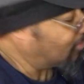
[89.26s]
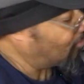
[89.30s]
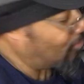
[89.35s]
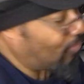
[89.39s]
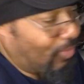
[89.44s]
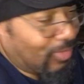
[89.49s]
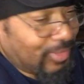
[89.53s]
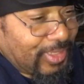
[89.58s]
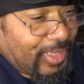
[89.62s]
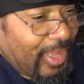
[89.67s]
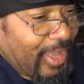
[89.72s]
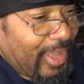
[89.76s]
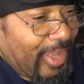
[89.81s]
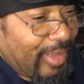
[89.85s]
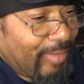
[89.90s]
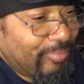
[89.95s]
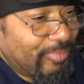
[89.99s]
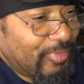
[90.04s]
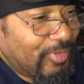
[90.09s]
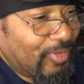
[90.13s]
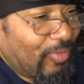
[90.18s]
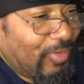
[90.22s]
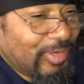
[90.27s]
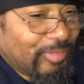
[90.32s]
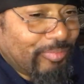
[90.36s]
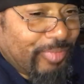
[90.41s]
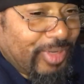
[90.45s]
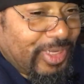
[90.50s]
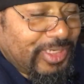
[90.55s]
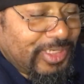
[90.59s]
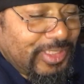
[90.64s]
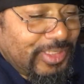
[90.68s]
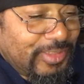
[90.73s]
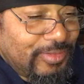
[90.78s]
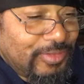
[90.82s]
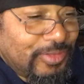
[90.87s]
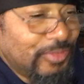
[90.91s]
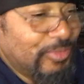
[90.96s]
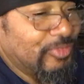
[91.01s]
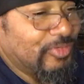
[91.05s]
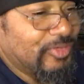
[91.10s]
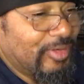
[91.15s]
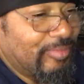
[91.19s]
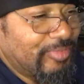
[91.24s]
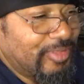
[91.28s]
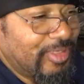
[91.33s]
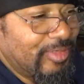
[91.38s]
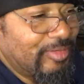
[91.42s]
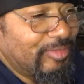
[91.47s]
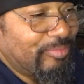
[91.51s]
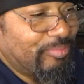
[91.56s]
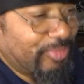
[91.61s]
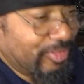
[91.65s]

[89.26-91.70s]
call a cab, call a buddy, do something